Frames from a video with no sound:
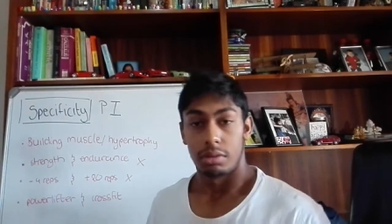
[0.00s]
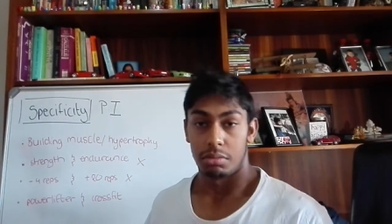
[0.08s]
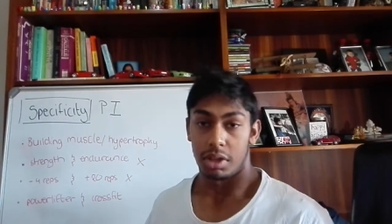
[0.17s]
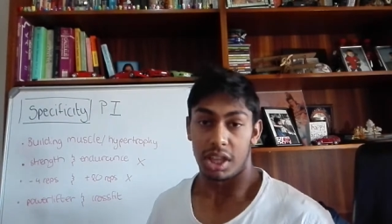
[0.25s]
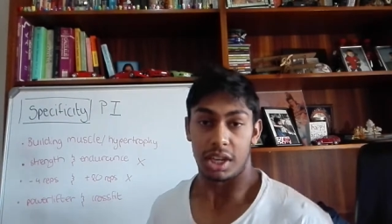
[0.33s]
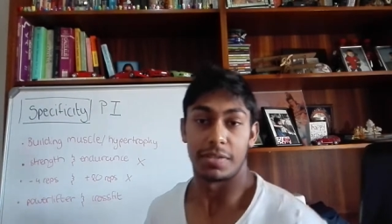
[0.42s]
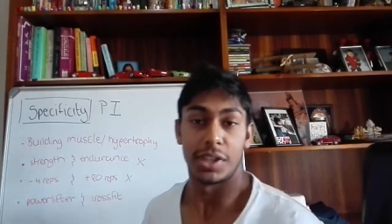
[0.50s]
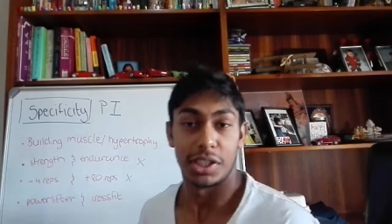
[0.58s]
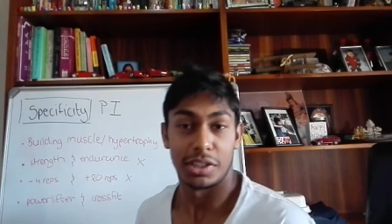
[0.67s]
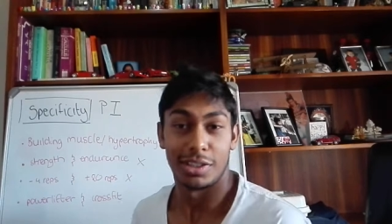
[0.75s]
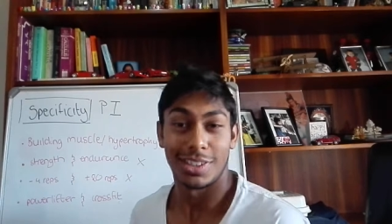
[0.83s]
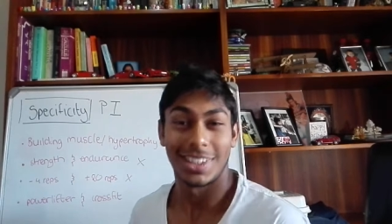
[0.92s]
Not that I've
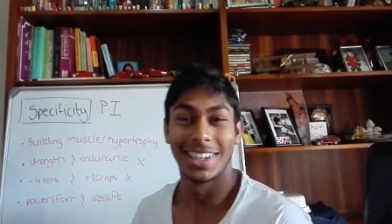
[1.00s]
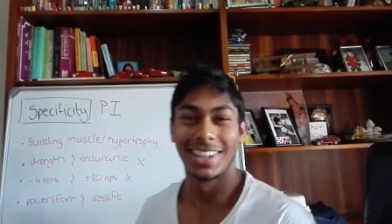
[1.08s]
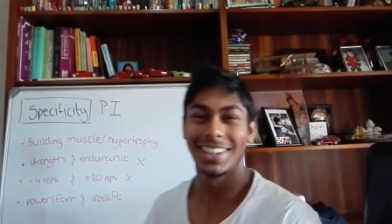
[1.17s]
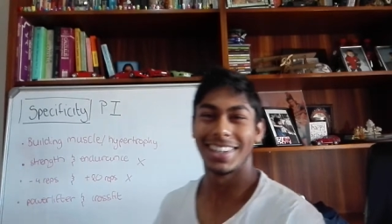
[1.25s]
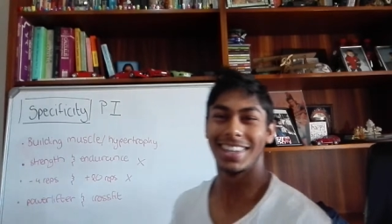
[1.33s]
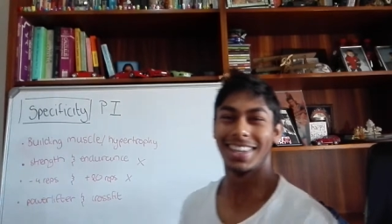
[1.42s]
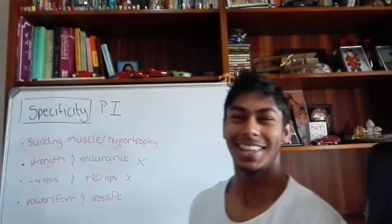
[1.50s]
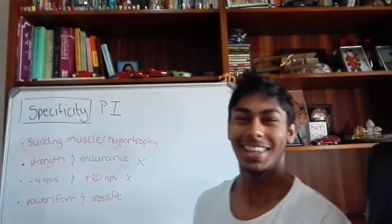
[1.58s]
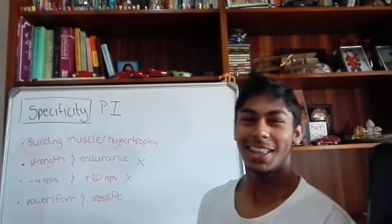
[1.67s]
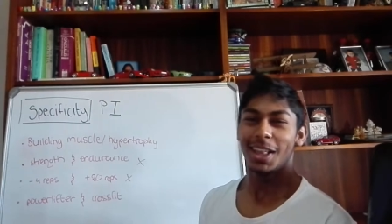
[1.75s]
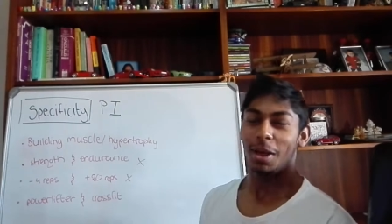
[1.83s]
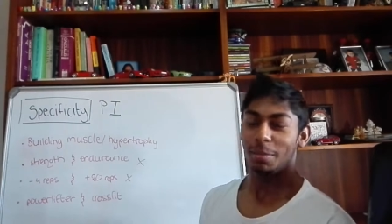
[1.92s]
tasted it.
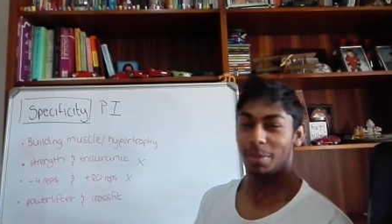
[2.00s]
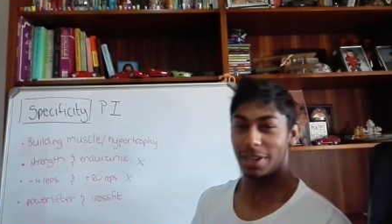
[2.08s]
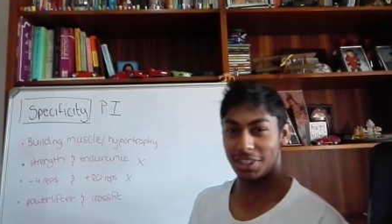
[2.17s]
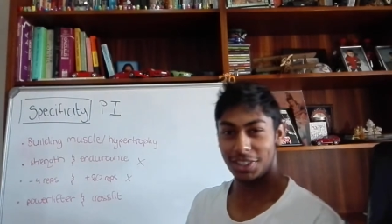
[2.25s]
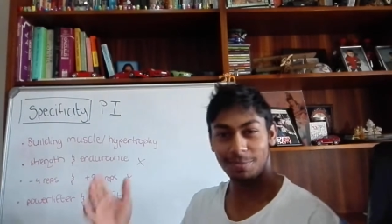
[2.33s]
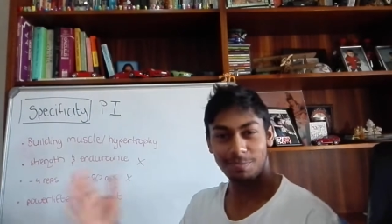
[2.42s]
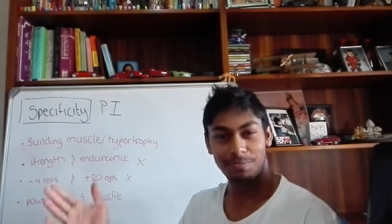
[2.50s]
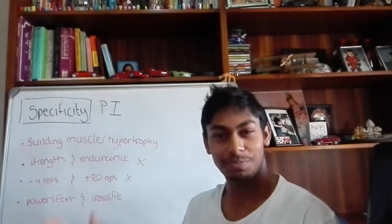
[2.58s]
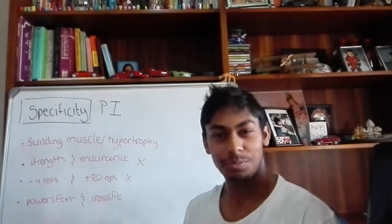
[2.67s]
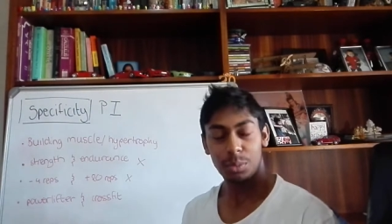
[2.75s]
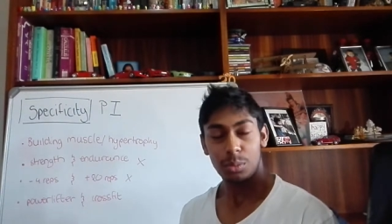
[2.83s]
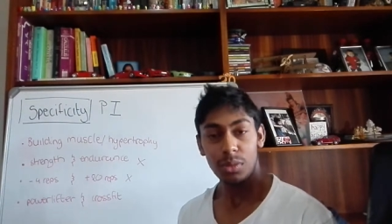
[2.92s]
But
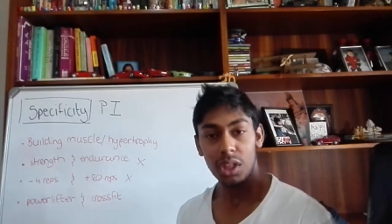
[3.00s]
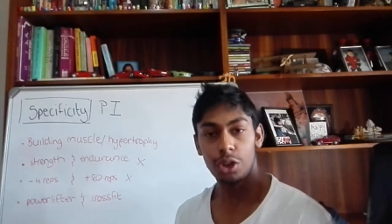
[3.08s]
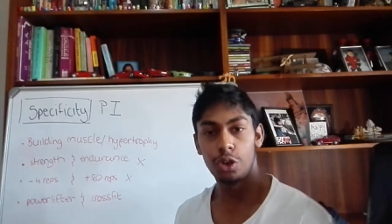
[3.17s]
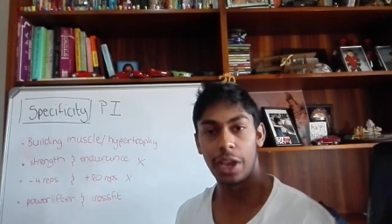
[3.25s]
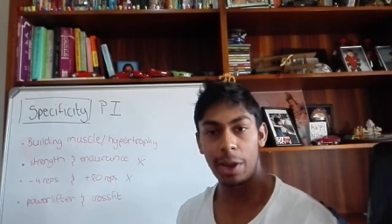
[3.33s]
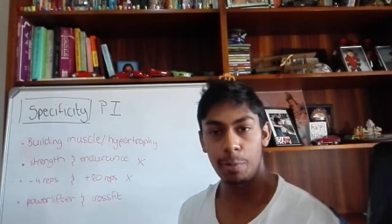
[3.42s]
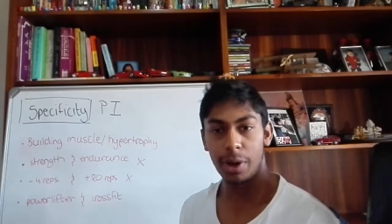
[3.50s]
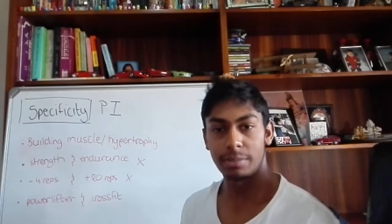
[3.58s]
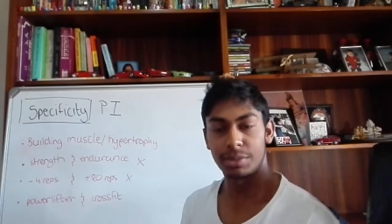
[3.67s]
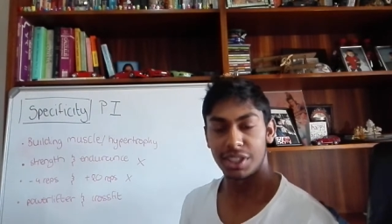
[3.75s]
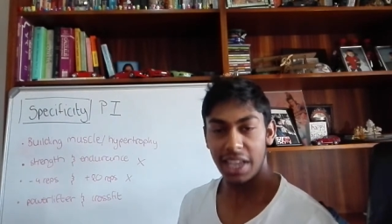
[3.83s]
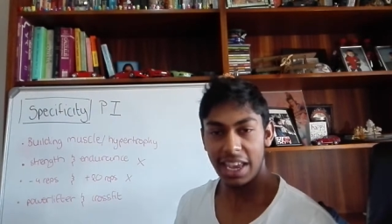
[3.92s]
you get what
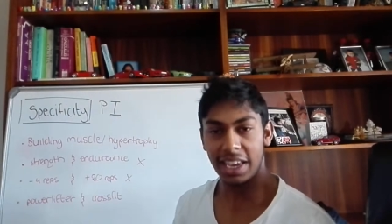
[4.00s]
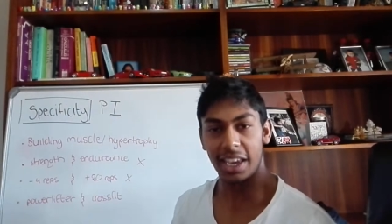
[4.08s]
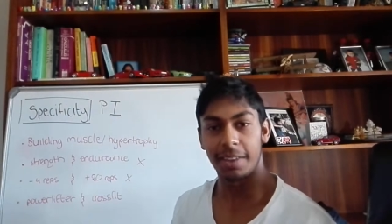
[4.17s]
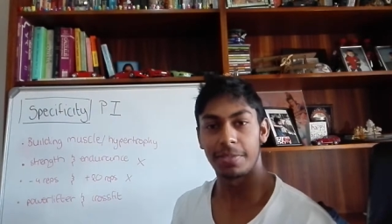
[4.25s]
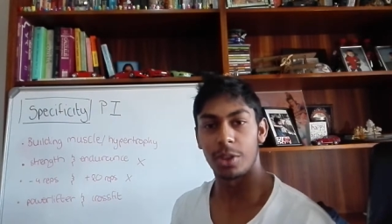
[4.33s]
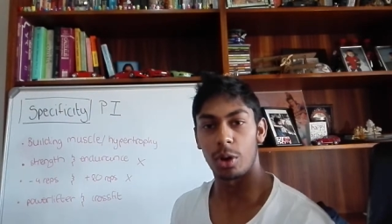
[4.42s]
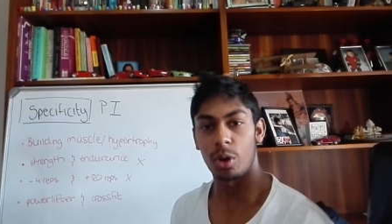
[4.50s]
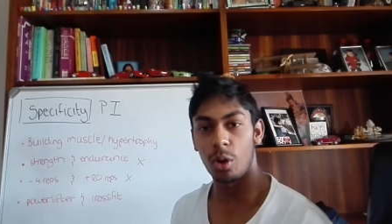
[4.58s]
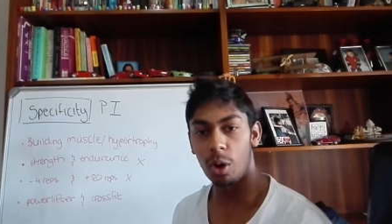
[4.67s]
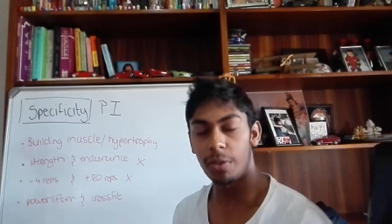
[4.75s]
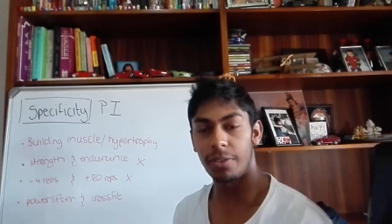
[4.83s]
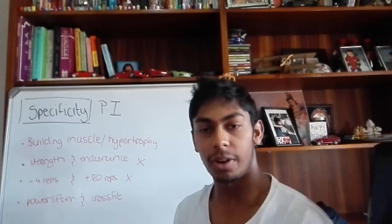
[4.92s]
I'm saying. If the
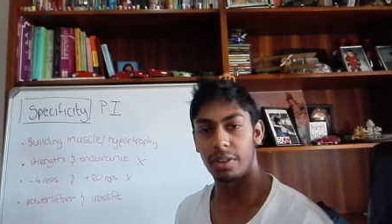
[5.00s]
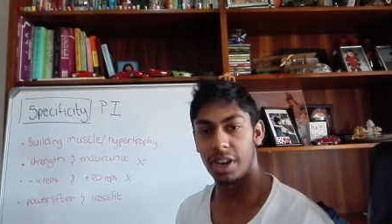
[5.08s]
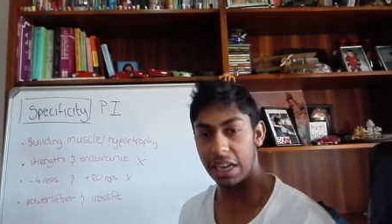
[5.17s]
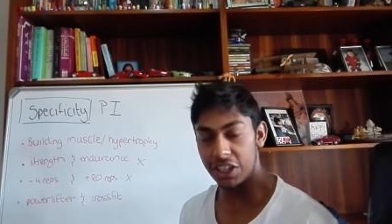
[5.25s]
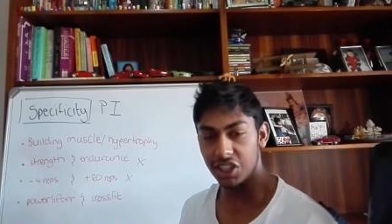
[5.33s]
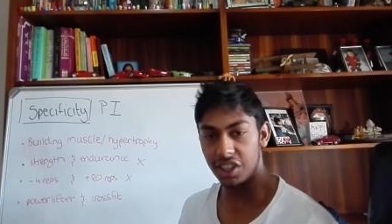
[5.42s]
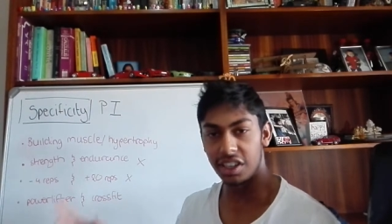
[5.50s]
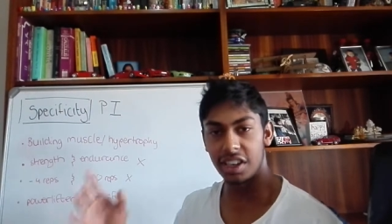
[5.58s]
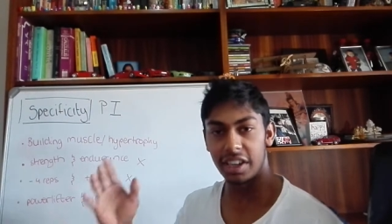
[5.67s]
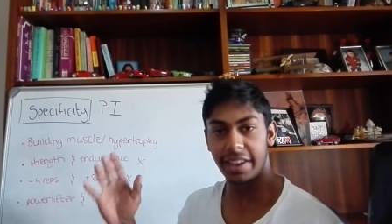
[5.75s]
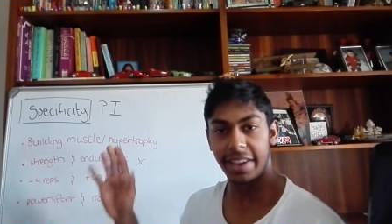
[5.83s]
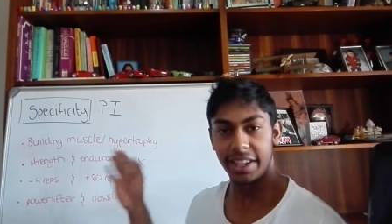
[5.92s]
core foundation
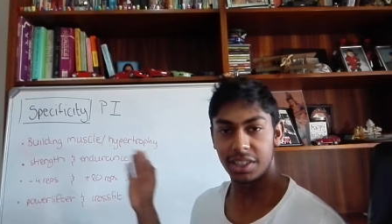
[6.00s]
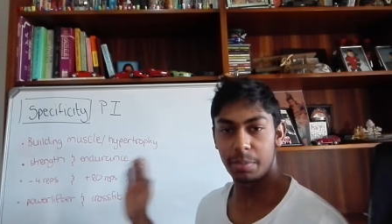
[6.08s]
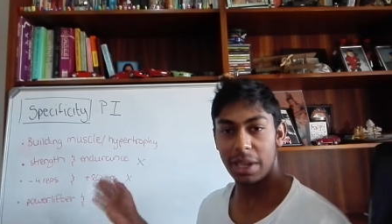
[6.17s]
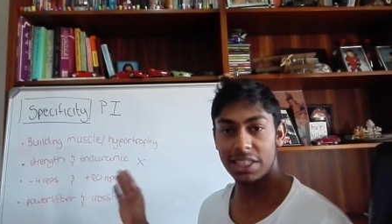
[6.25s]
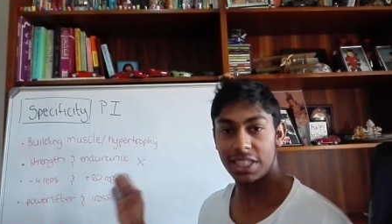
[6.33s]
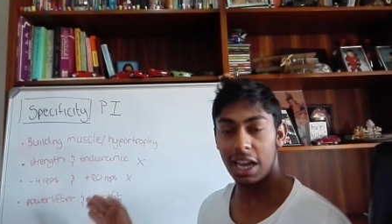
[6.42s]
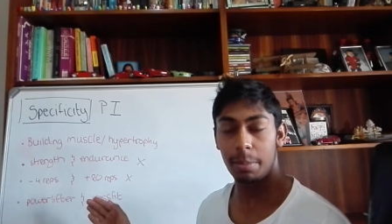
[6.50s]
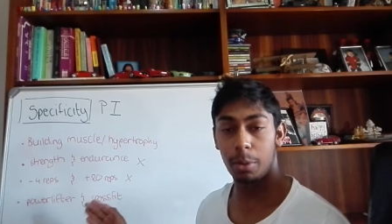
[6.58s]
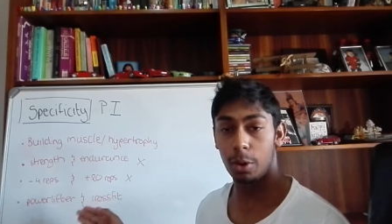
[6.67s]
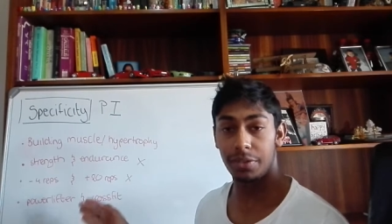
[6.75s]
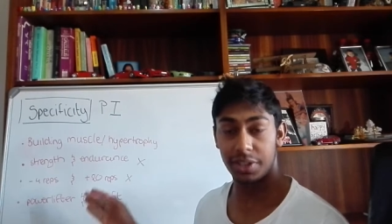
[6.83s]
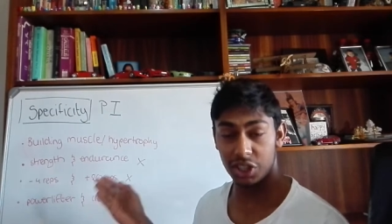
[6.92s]
is messed up,
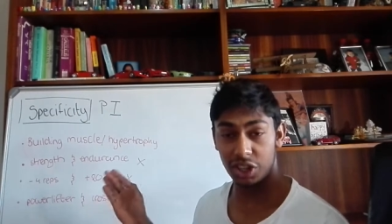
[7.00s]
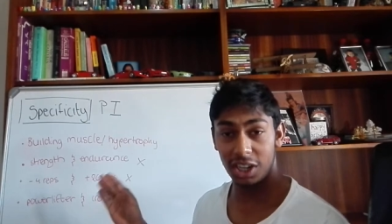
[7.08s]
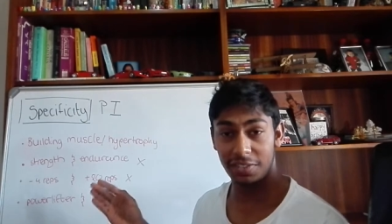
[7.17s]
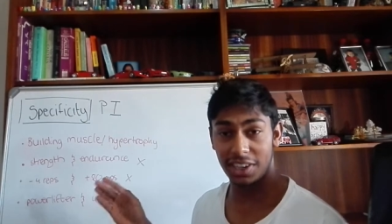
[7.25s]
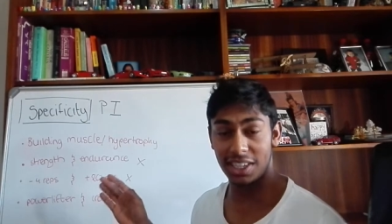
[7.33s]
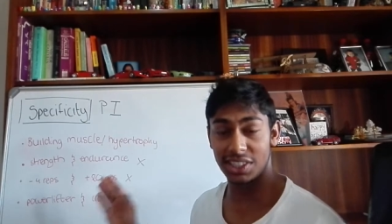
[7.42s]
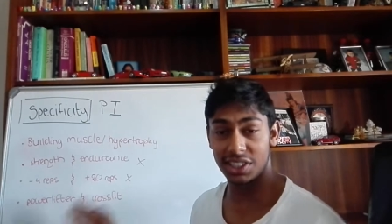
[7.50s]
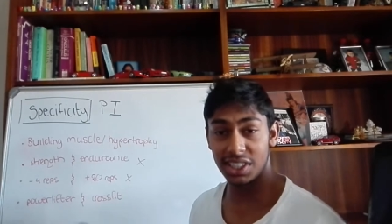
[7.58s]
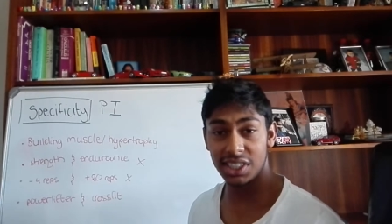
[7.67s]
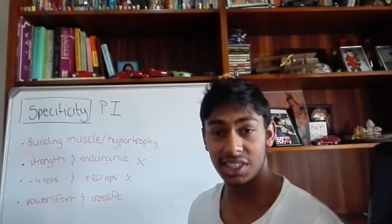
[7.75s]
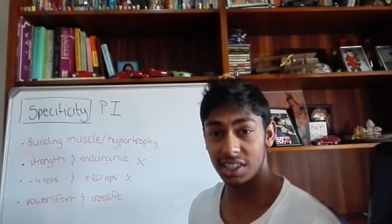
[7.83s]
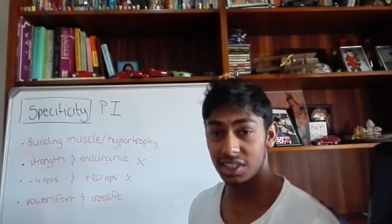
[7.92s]
or if it's not even
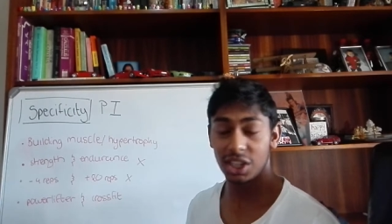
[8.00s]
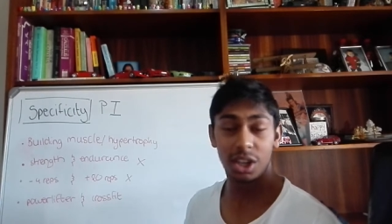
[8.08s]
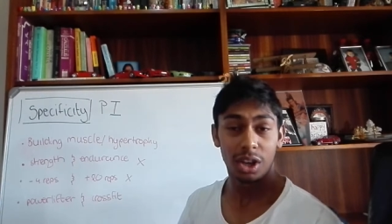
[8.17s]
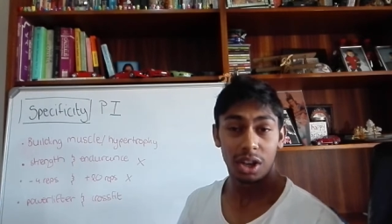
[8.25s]
existent,